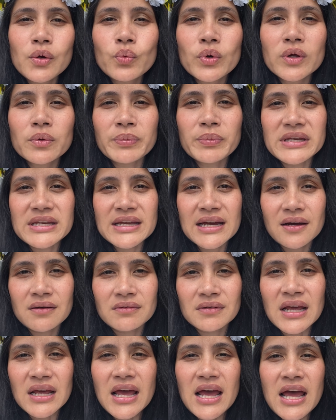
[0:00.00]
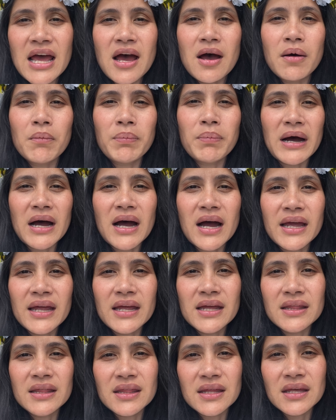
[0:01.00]
we'll be down by
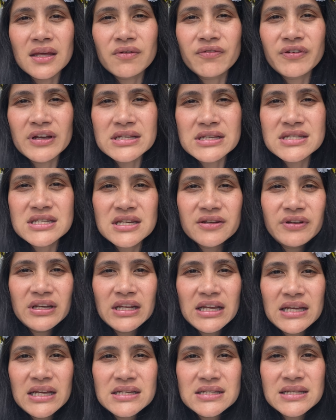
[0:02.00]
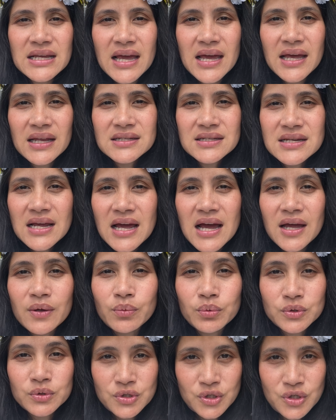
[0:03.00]
the festivities, and I
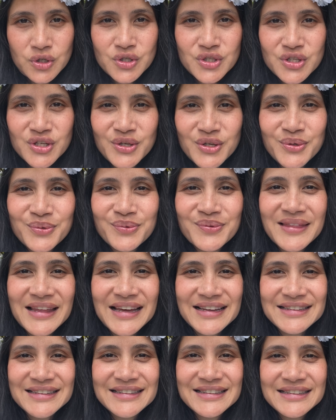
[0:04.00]
will talk to you then.